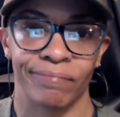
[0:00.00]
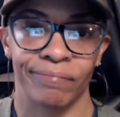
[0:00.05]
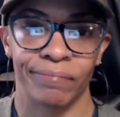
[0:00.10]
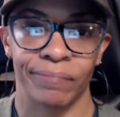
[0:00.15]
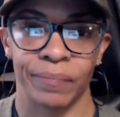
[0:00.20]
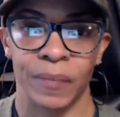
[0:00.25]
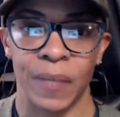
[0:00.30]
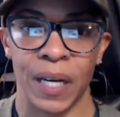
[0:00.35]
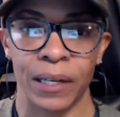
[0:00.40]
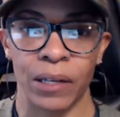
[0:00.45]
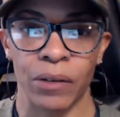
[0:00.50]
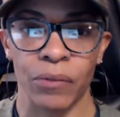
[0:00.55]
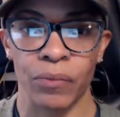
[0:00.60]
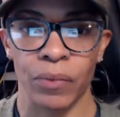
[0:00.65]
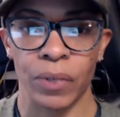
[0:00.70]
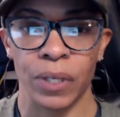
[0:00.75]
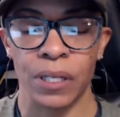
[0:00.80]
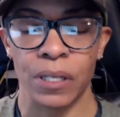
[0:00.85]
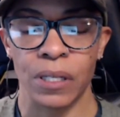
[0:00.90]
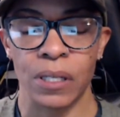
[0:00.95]
Like
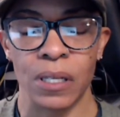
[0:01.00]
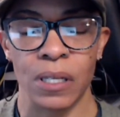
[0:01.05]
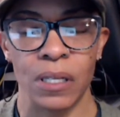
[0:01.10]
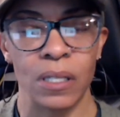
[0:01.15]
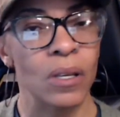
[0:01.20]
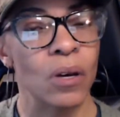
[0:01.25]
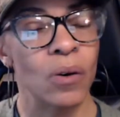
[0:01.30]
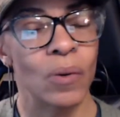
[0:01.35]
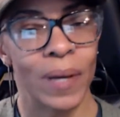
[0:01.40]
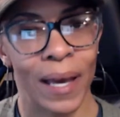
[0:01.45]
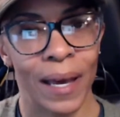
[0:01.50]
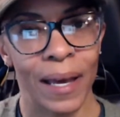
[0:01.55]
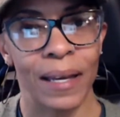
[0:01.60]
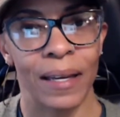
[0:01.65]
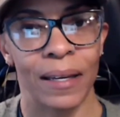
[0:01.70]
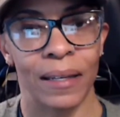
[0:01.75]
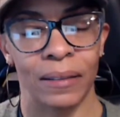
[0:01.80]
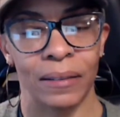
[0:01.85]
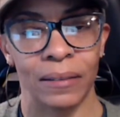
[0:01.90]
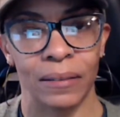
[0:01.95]
it's
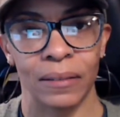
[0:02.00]
okay.